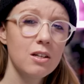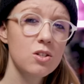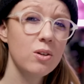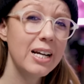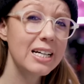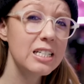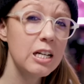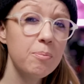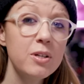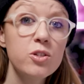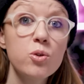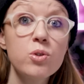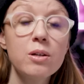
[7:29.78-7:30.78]
So next up
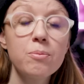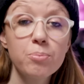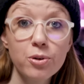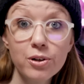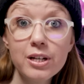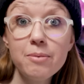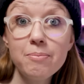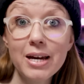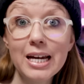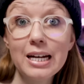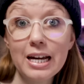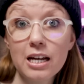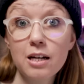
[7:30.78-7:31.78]
is using
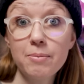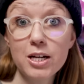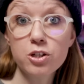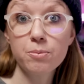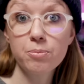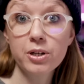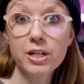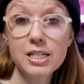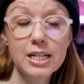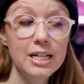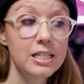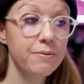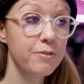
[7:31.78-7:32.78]
pre-made animation
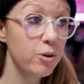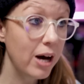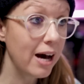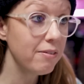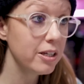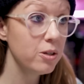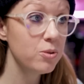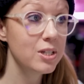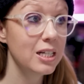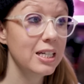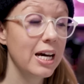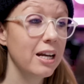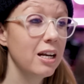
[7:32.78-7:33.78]
presets. If you haven't used
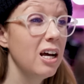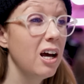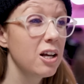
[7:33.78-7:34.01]
it yet,